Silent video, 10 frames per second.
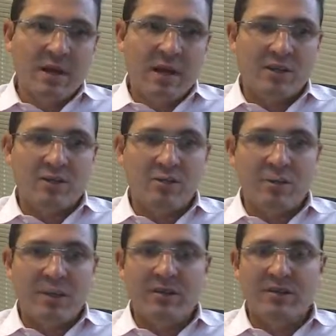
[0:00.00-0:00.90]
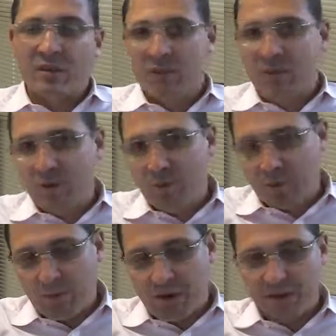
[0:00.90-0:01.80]
action based on the
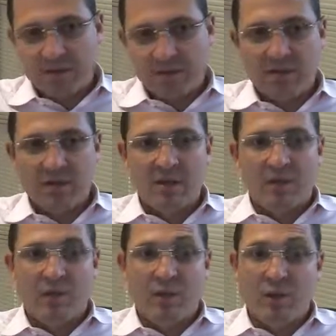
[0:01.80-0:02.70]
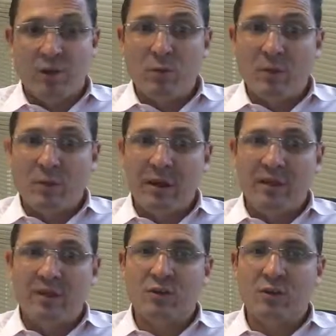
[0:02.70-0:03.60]
human rights. For the human right,
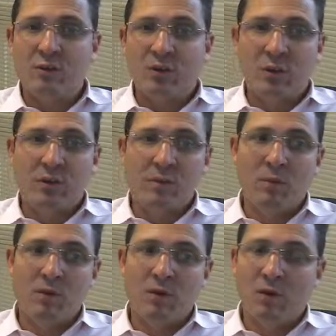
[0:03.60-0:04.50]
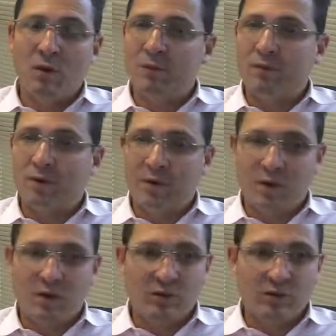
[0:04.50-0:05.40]
they should follow the model code of the
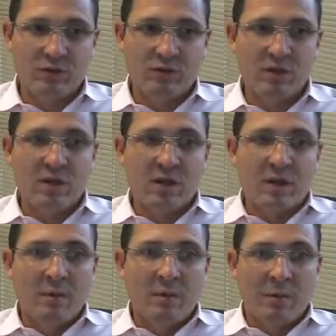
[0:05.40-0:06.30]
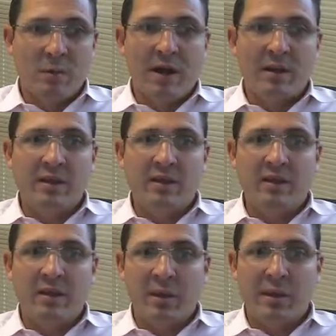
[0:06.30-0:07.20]
conduct provided
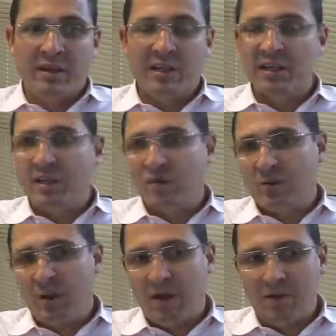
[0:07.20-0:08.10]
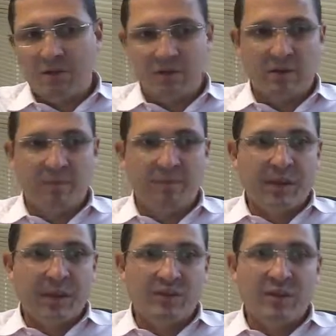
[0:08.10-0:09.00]
by the statute rights.
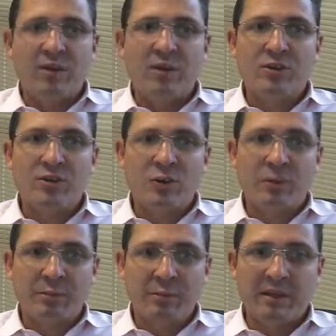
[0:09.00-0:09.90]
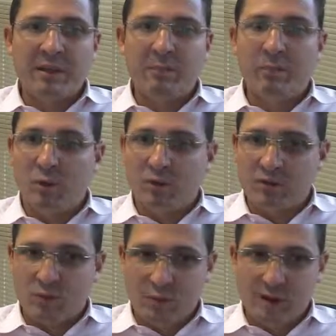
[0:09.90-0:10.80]
Executives should respect the
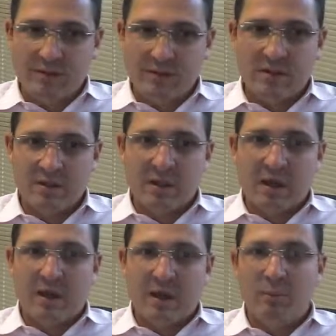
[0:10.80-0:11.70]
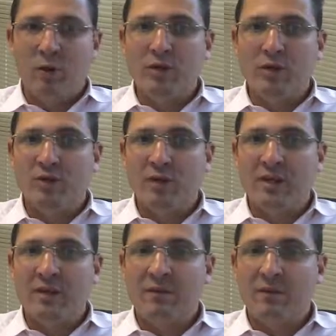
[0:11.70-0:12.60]
employee's rights, and employees should
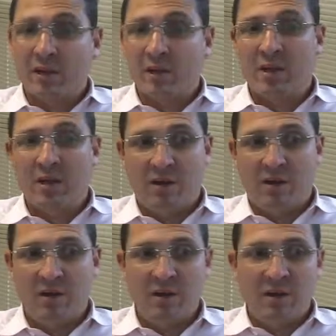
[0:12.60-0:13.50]
get the fair salary